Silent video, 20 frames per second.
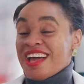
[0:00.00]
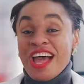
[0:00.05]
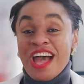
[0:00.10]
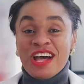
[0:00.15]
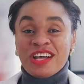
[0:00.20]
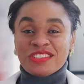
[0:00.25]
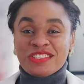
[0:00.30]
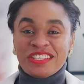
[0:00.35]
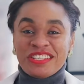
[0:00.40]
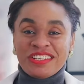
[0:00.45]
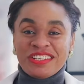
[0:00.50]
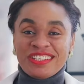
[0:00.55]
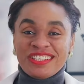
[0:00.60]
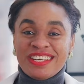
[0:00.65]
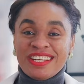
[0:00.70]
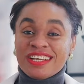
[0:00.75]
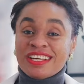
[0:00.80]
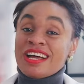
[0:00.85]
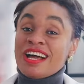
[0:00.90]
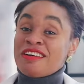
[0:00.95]
I'll see you on the
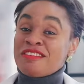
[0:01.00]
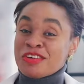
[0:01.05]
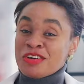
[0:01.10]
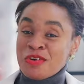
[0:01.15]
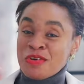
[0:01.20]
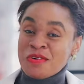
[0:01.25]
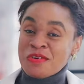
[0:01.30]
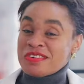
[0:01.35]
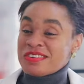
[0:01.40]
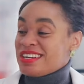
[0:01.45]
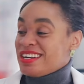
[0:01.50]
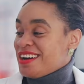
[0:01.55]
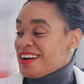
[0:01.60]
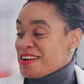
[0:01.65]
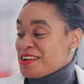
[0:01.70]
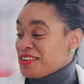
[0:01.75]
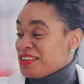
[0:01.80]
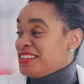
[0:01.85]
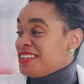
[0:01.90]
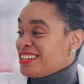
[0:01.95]
next, I have a call
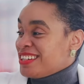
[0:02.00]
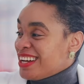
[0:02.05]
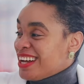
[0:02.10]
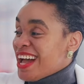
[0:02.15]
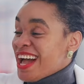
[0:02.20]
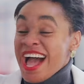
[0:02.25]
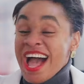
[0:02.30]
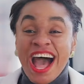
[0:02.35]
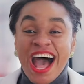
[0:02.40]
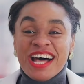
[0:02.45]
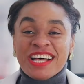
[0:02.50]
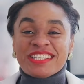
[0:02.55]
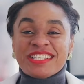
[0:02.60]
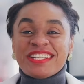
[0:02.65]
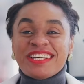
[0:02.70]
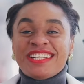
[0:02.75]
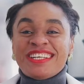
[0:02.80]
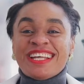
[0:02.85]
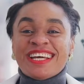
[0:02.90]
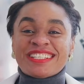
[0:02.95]
now. I'll see
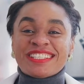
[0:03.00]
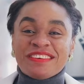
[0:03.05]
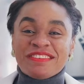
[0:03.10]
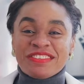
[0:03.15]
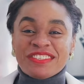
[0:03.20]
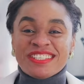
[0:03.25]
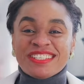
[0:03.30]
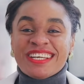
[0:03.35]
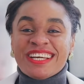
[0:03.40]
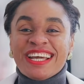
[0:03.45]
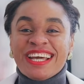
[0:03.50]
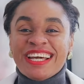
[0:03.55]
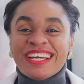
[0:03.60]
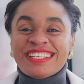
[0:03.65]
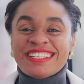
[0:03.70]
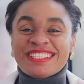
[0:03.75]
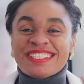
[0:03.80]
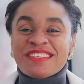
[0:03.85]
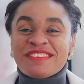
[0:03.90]
you on the next episode, guys.